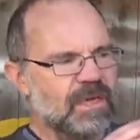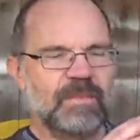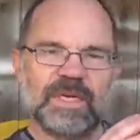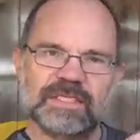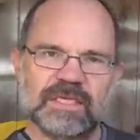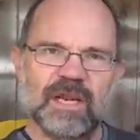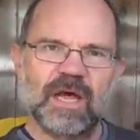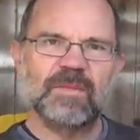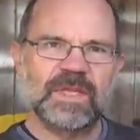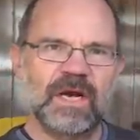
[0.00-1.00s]
but is in
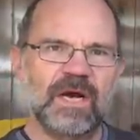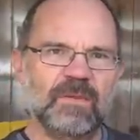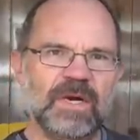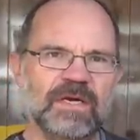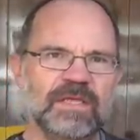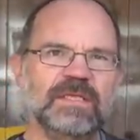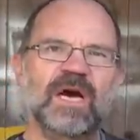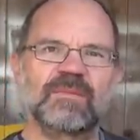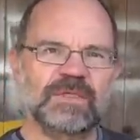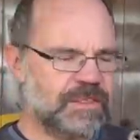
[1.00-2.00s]
line with the artwork of the
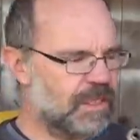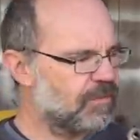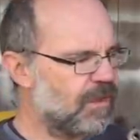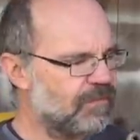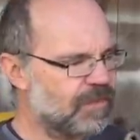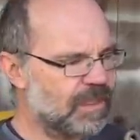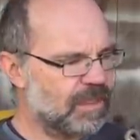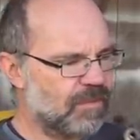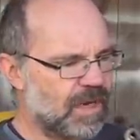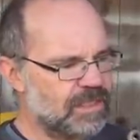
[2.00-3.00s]
time that is geographically
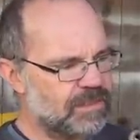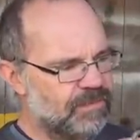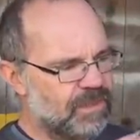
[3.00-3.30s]
correct.